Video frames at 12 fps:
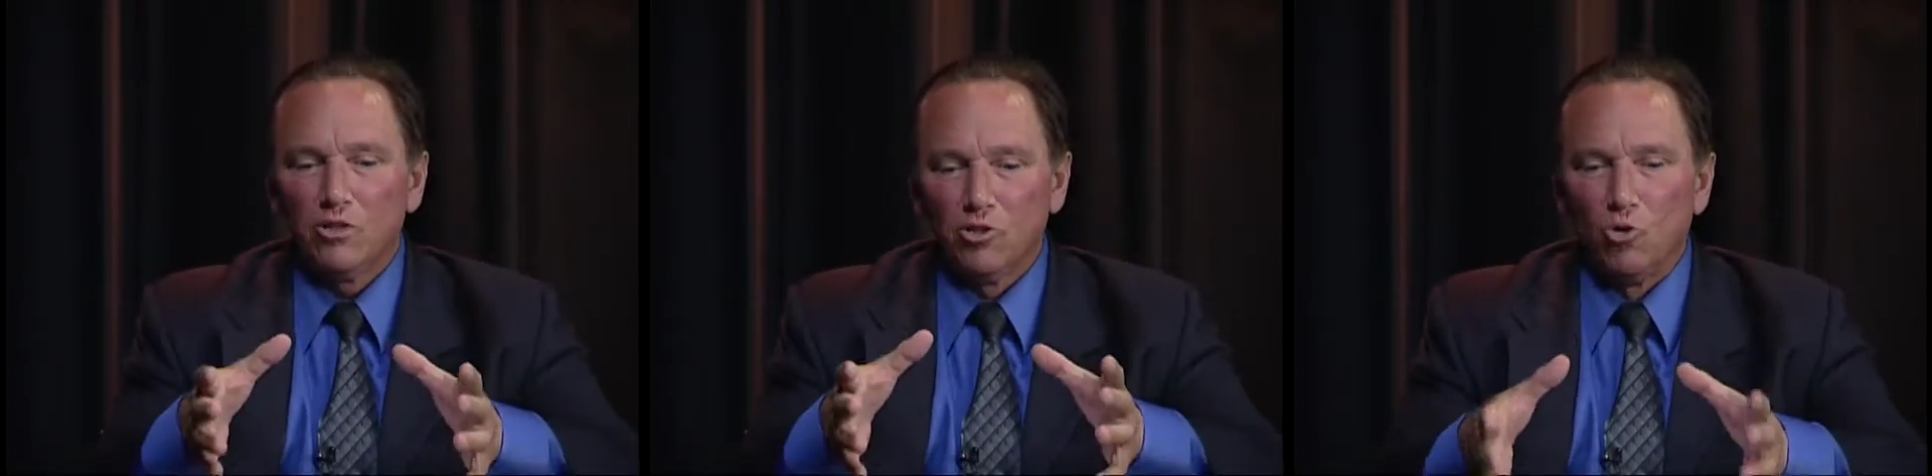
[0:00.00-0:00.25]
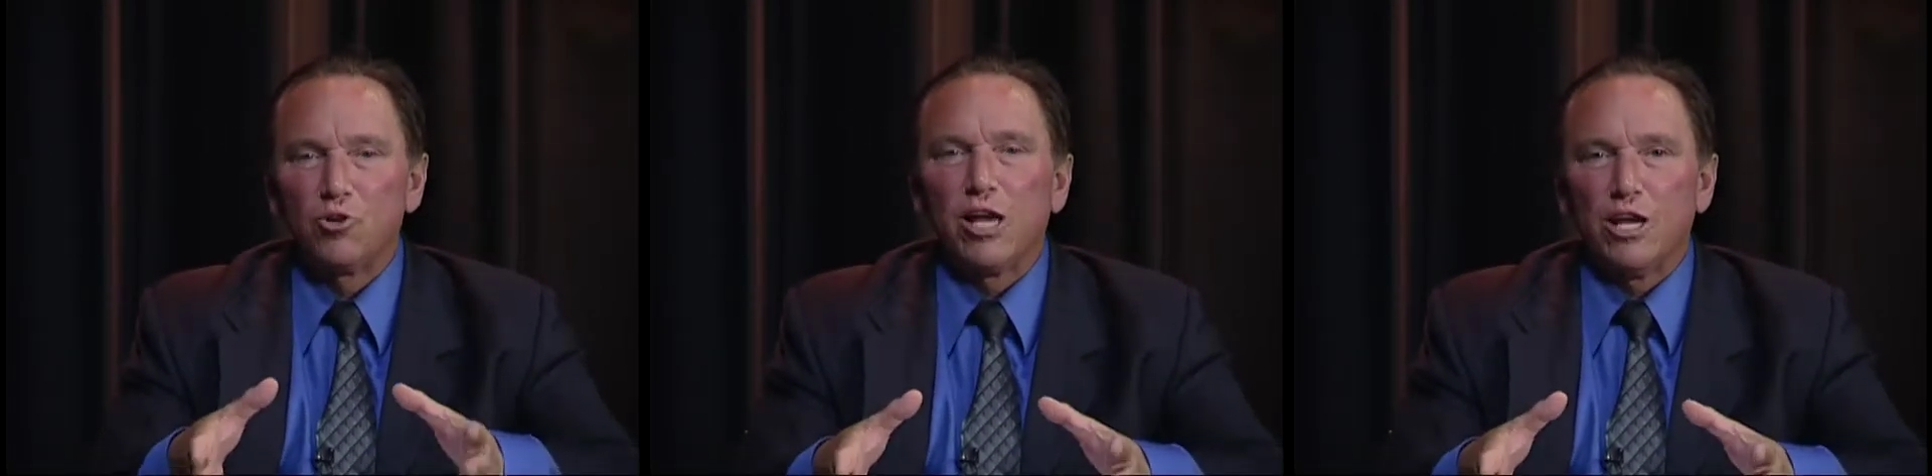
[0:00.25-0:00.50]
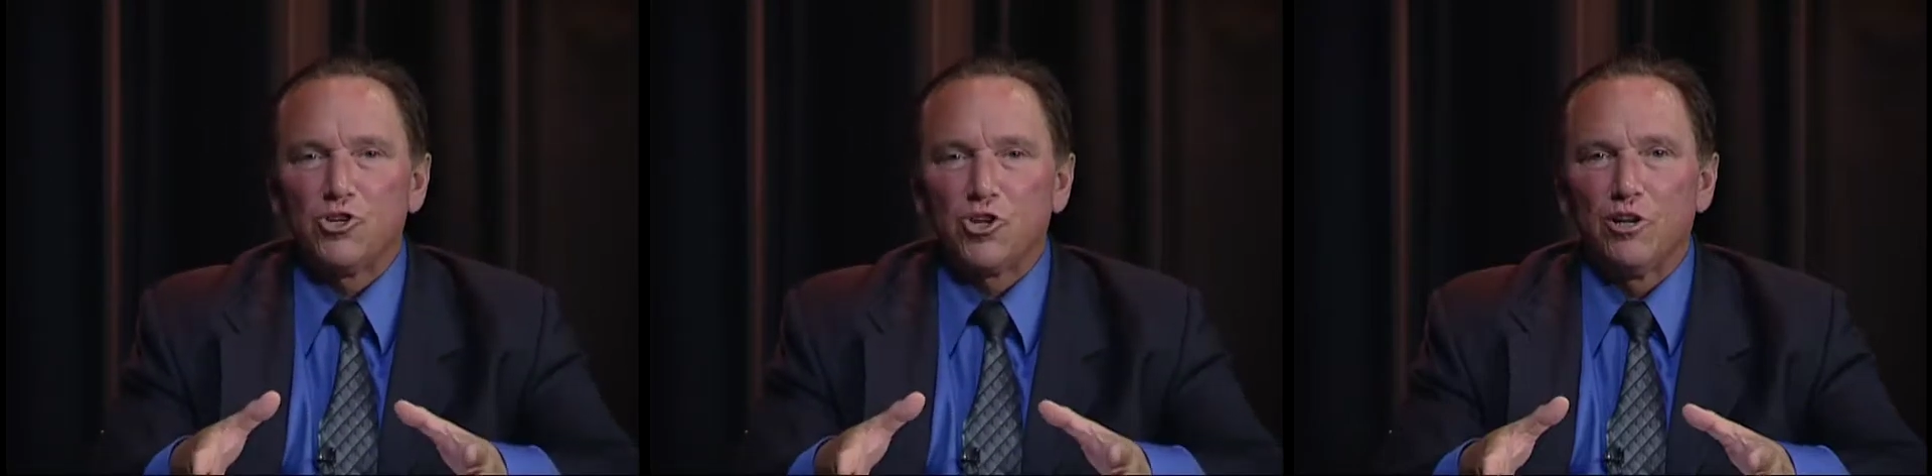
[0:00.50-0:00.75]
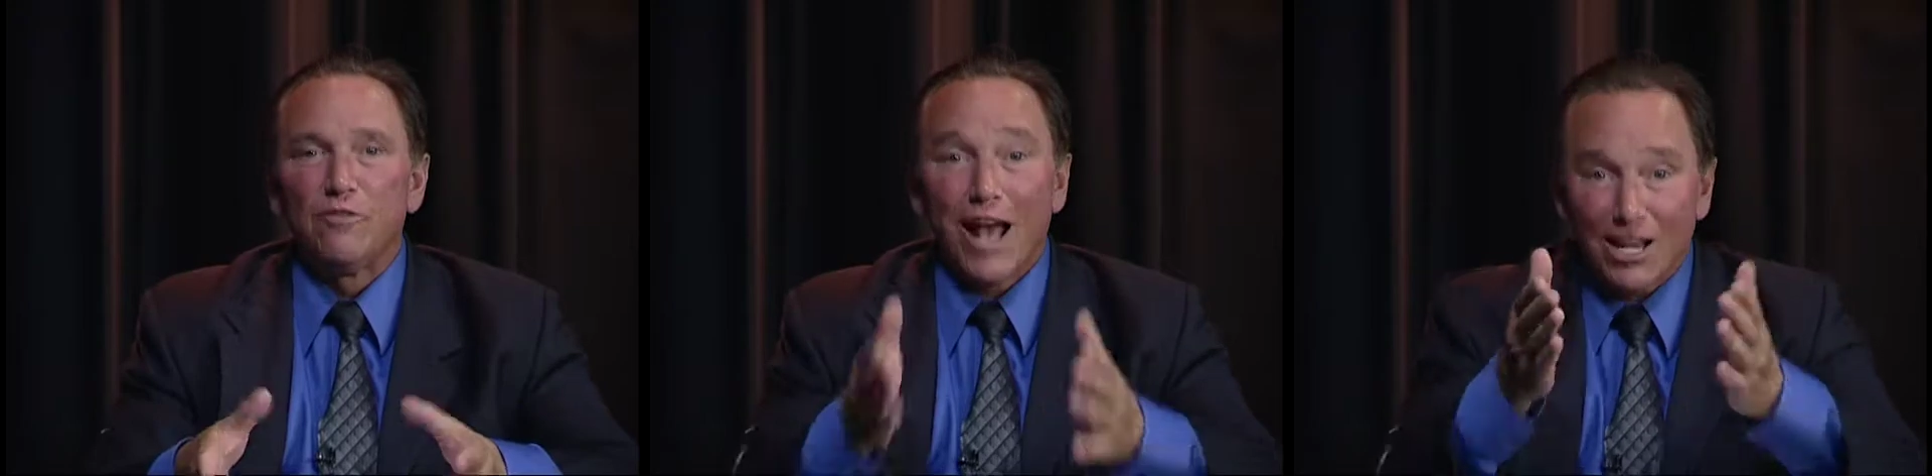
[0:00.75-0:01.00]

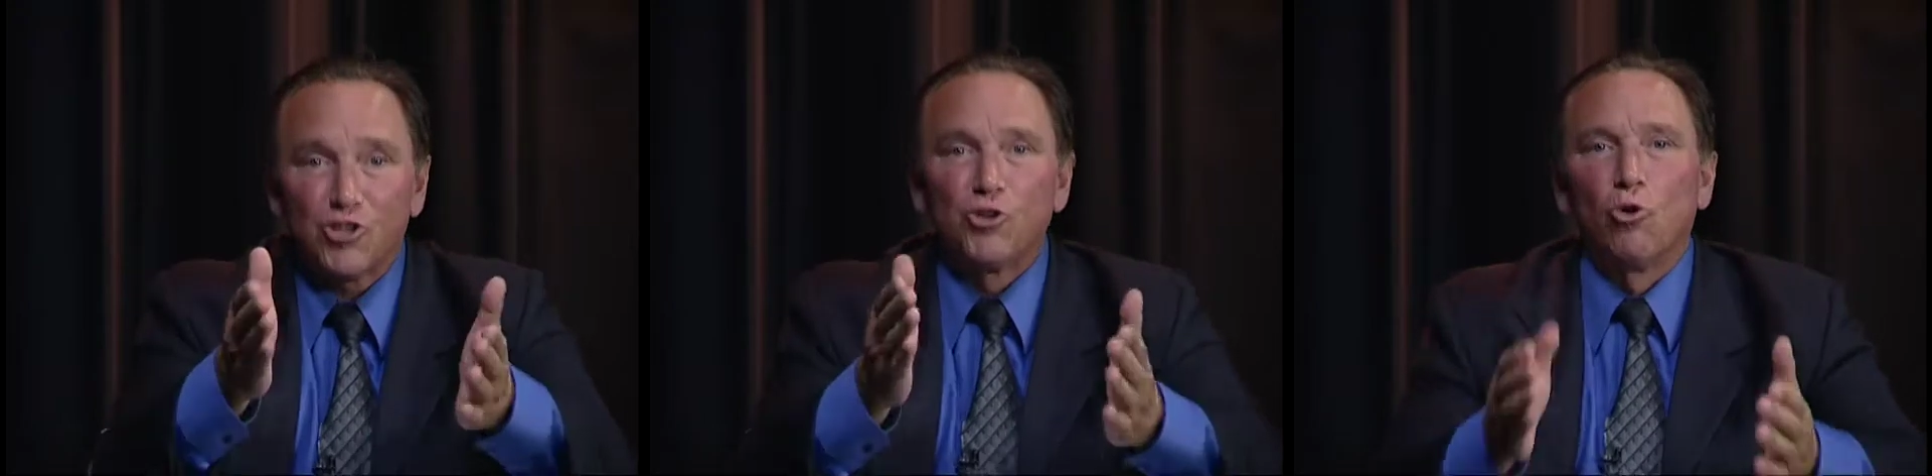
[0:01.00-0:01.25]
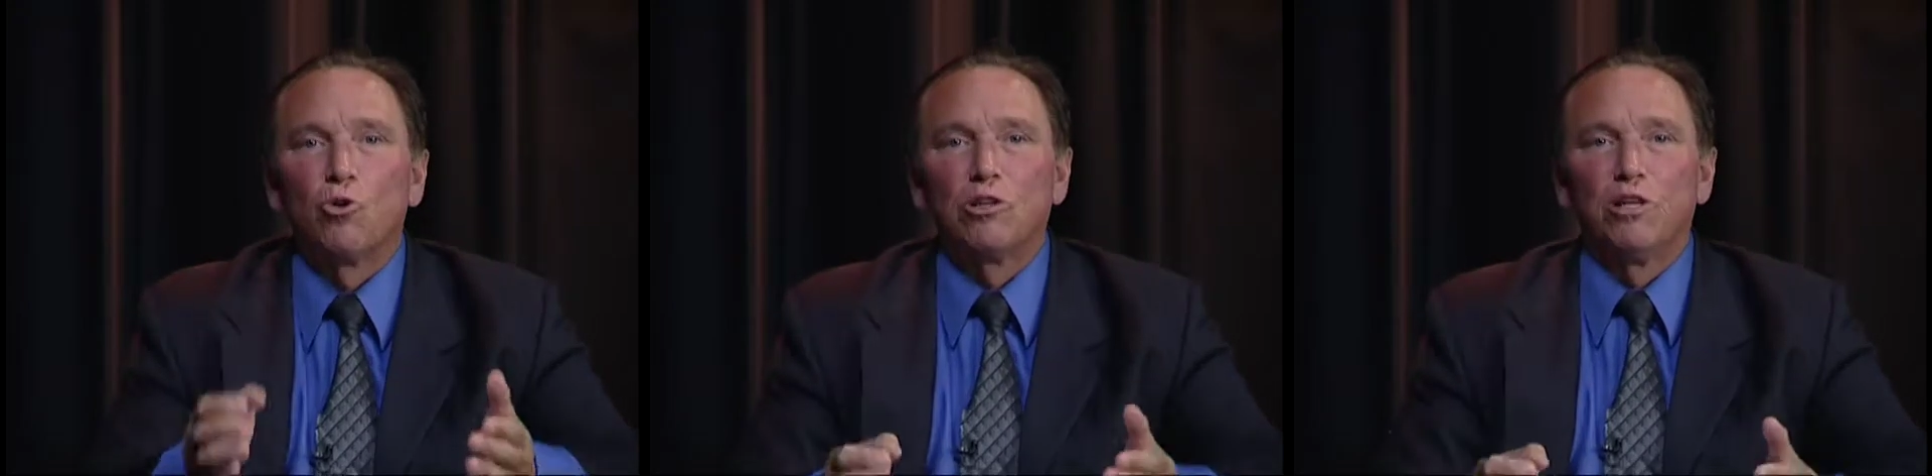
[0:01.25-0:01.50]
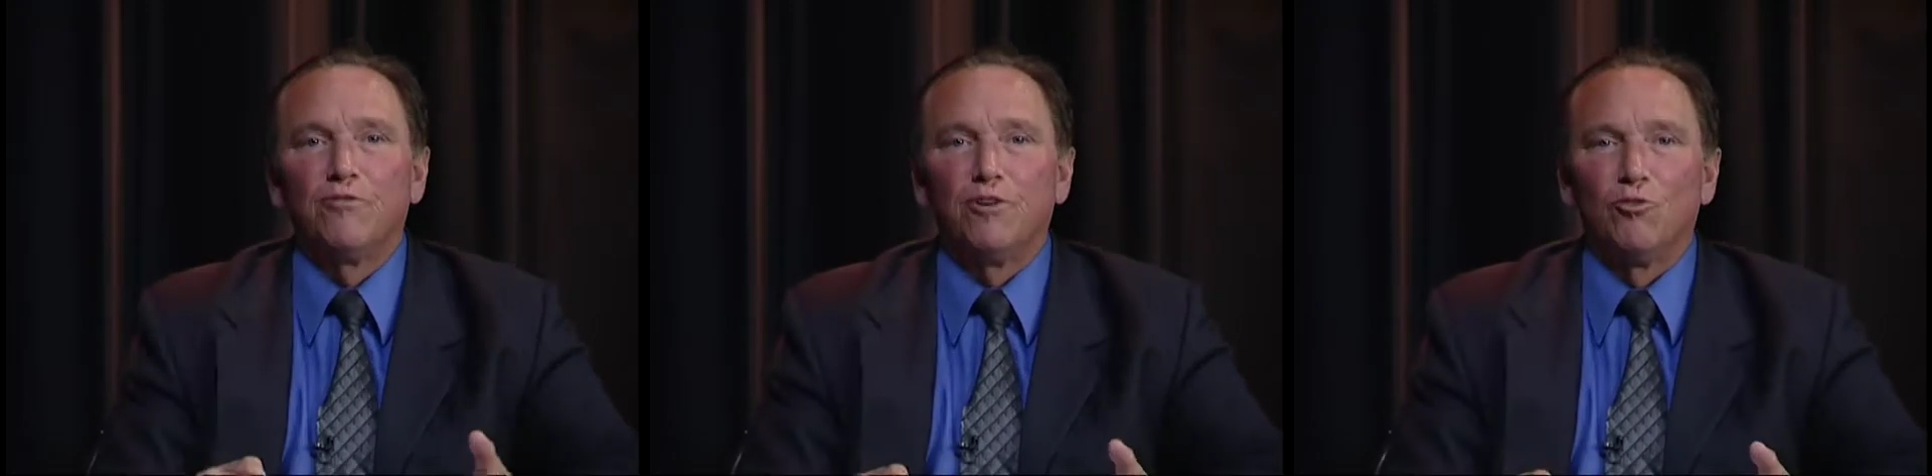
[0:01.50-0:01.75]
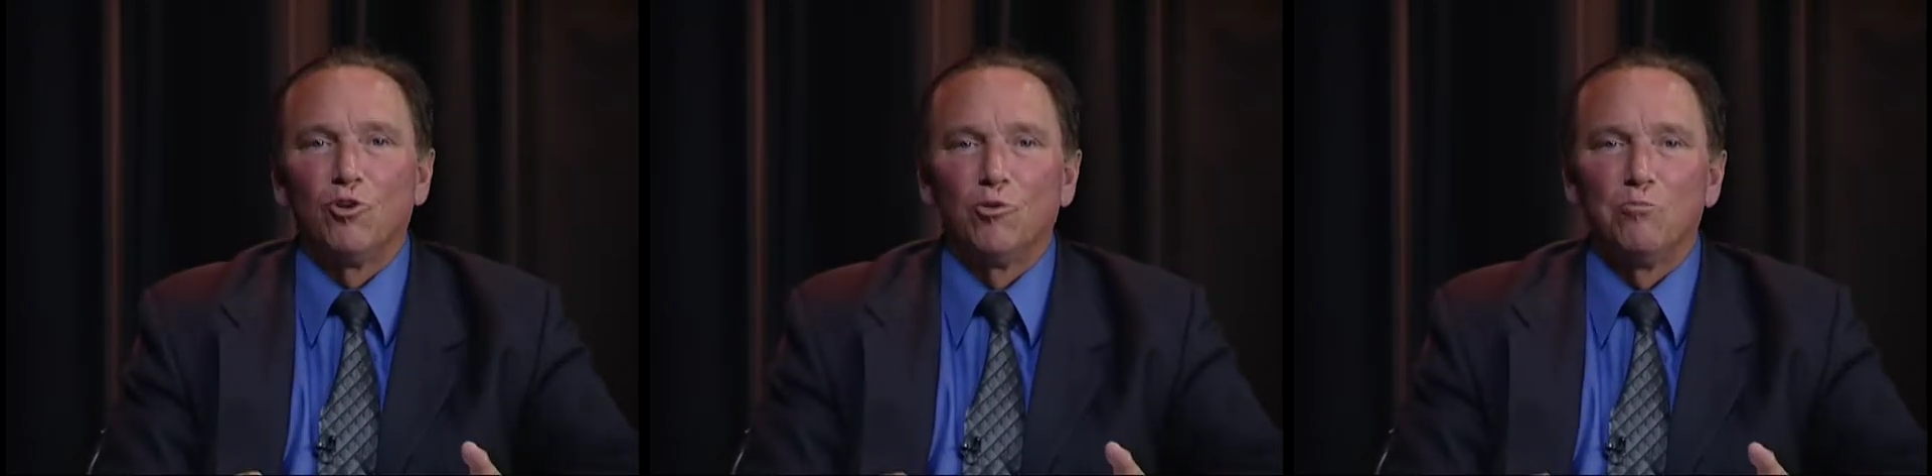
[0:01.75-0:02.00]
location. That's your living
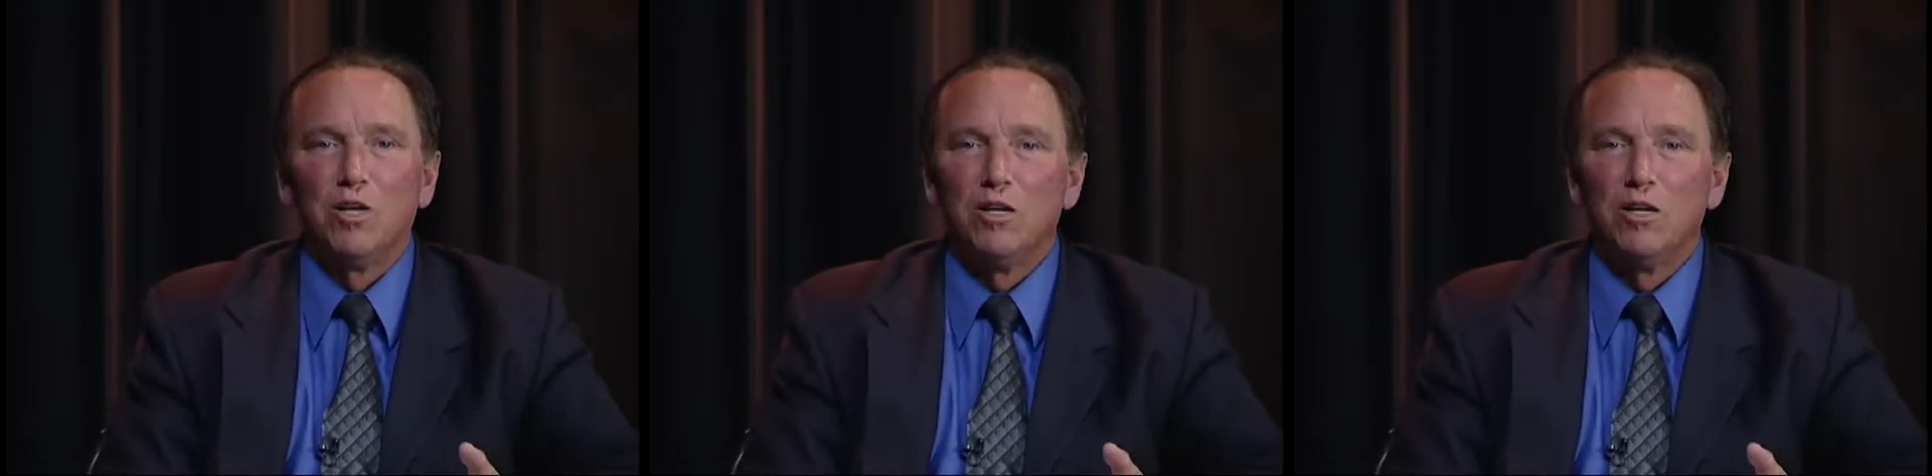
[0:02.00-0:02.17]
room.